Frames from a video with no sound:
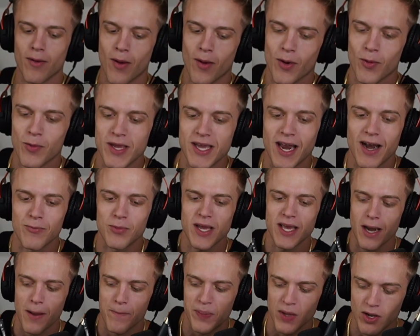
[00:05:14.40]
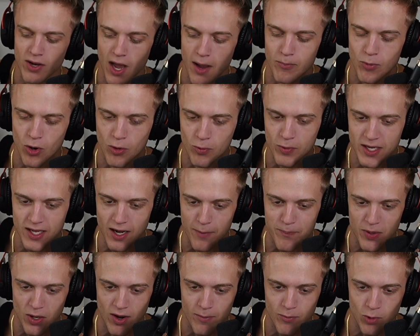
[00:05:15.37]
We gotta, we gotta build up more. We gotta
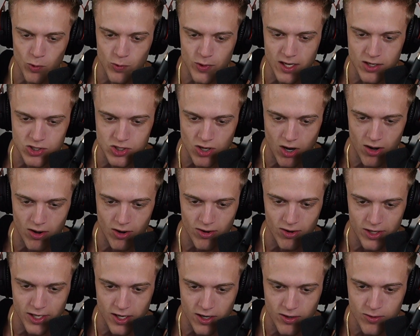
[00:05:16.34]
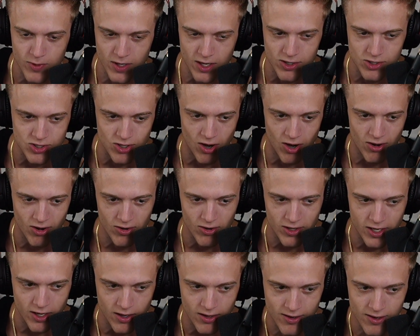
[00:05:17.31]
build up more. We gotta start earlier. We gotta start
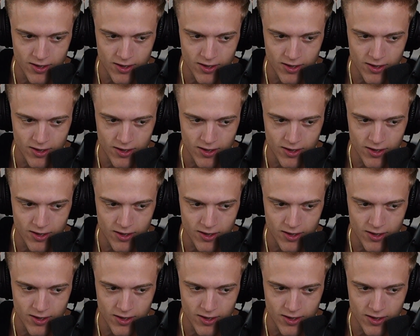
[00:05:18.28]
earlier